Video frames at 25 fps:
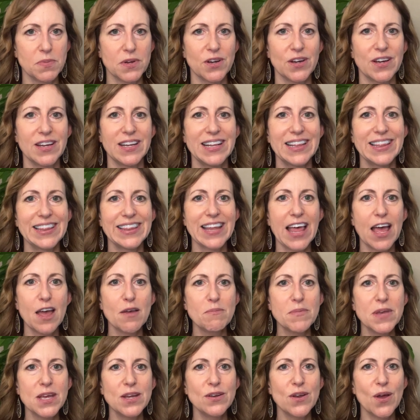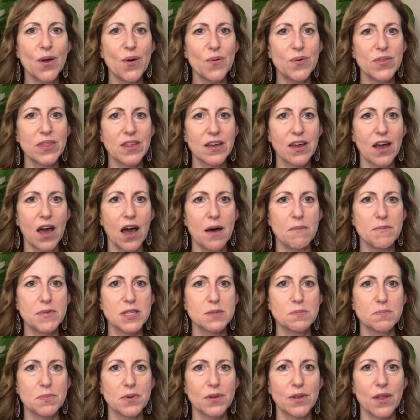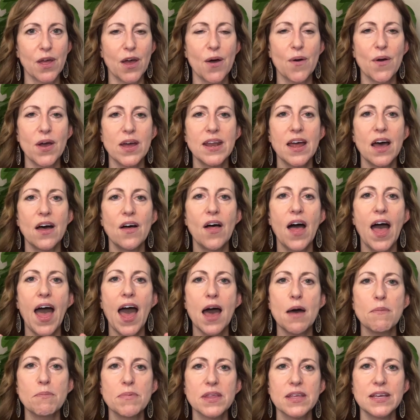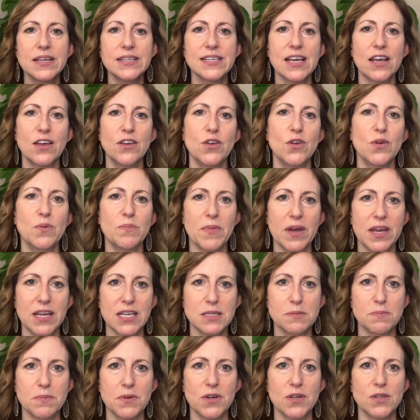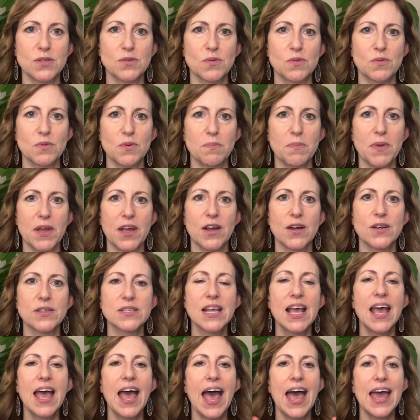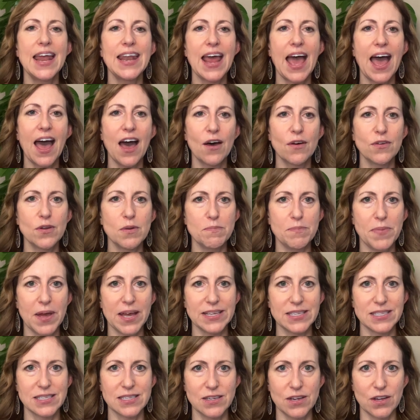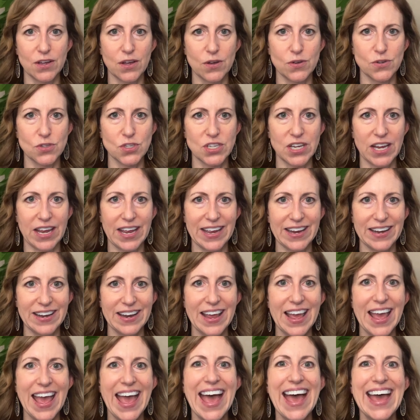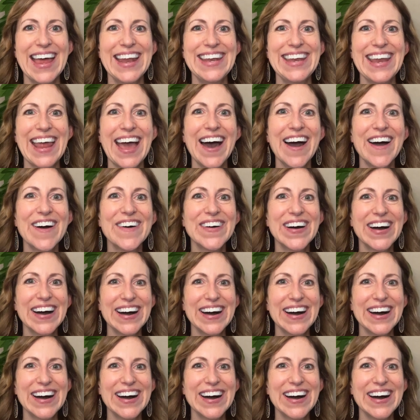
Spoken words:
period, let me know in the comments below and I'll happily tell you my experience with repairs and how to best negotiate. Now